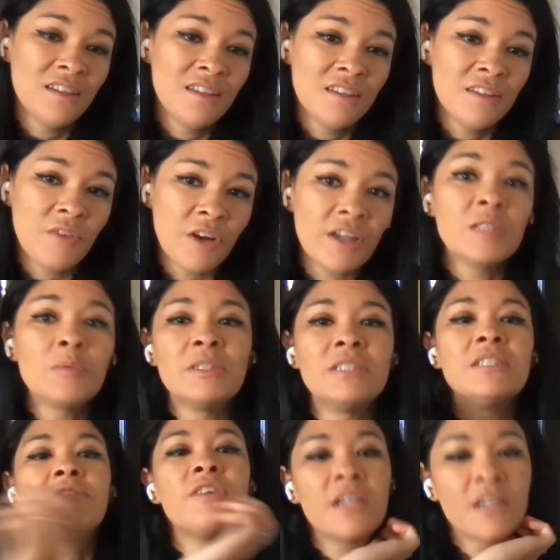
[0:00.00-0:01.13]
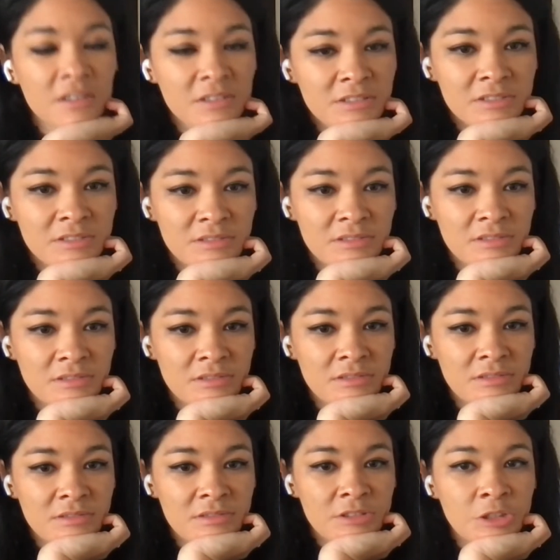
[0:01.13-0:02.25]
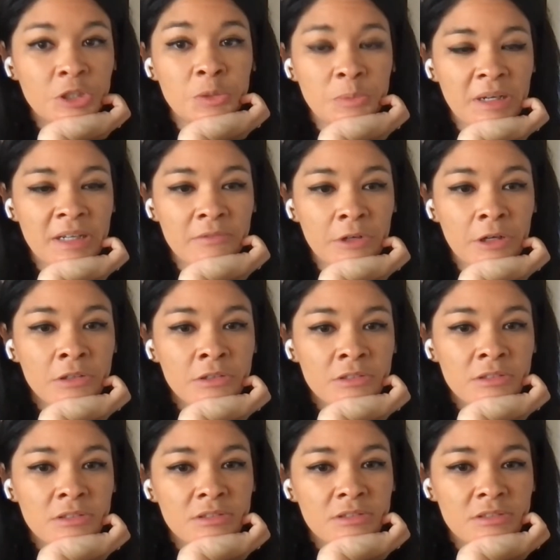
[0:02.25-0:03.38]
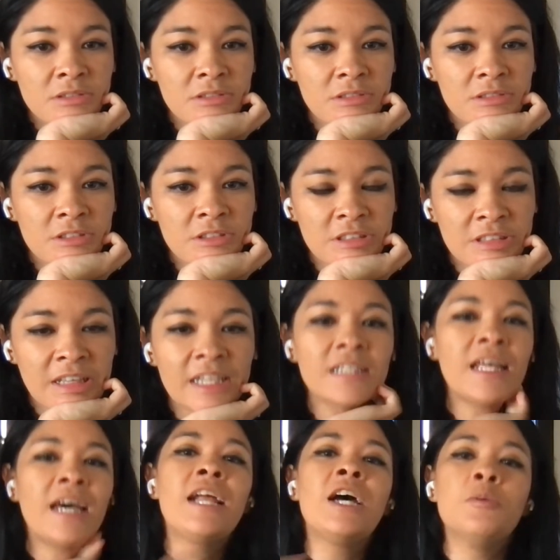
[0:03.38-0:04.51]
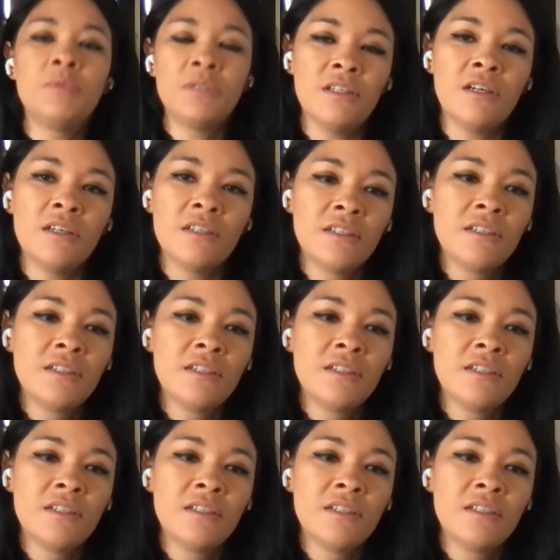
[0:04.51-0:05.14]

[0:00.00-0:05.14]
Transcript: very specific to my role. So that helps a lot.